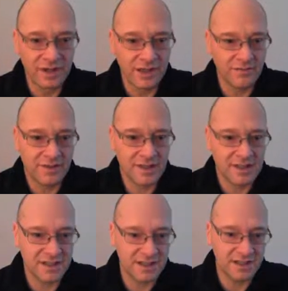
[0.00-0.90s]

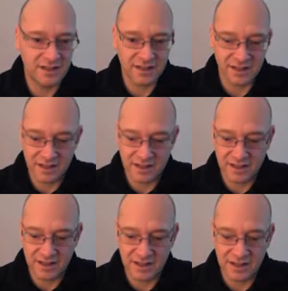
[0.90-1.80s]
invest
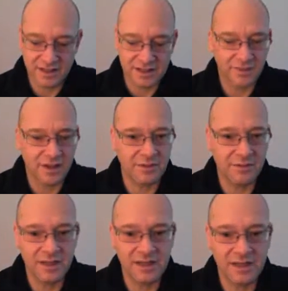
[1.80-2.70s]
in something
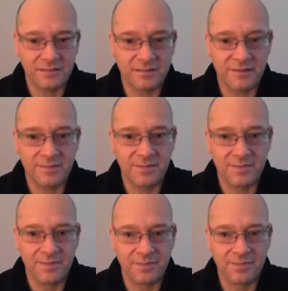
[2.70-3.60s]
completely different.
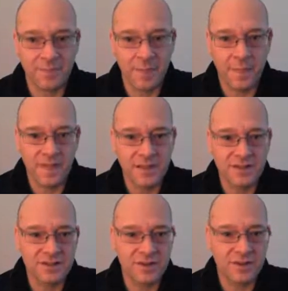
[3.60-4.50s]

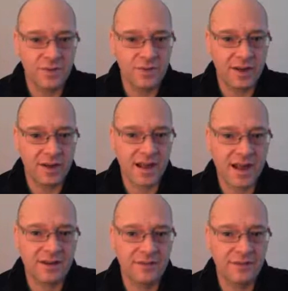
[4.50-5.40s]
So a
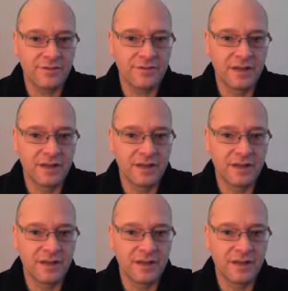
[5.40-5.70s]
lack of